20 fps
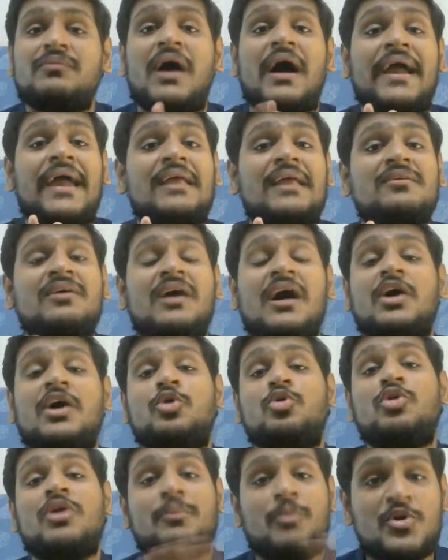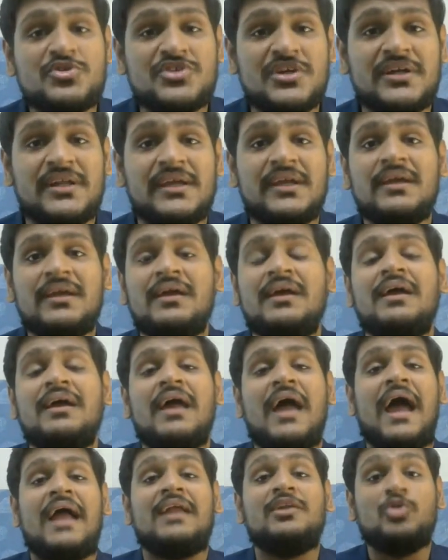again a good opportunity
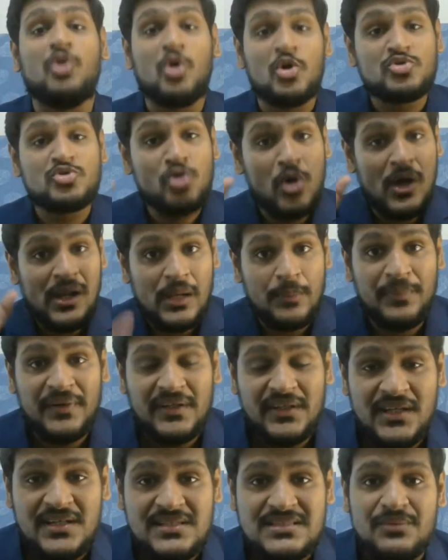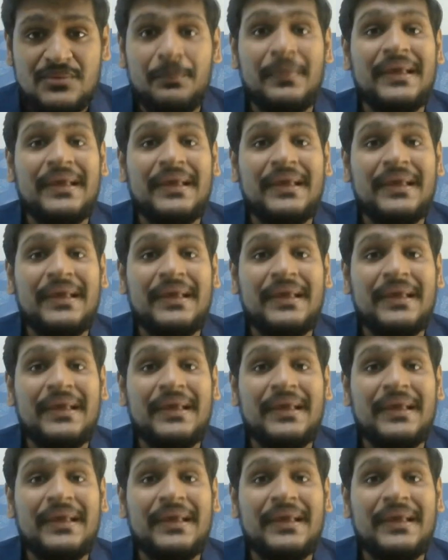and those who are repeaters